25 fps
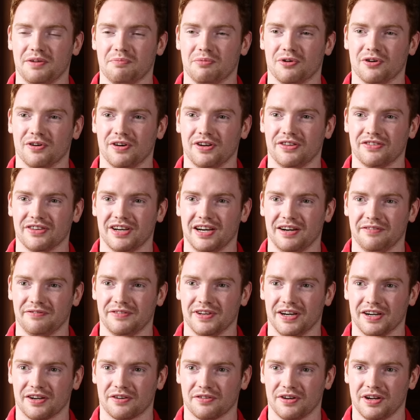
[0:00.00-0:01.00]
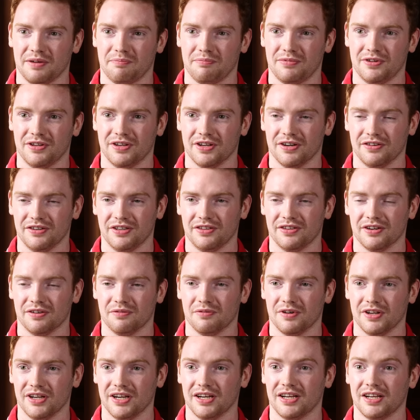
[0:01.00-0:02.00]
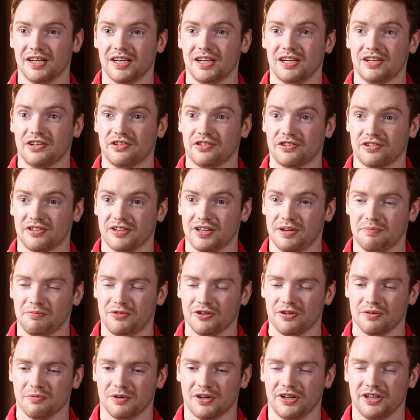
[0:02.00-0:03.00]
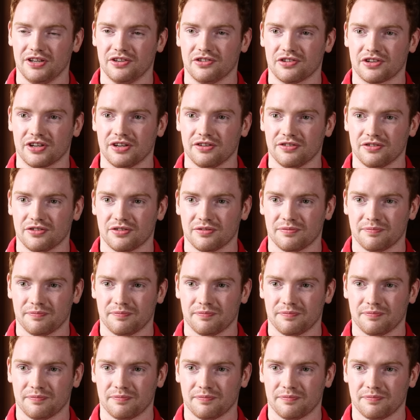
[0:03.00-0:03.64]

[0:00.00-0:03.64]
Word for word: important to have that grip. You know, you don't want to slip doing one of your skills.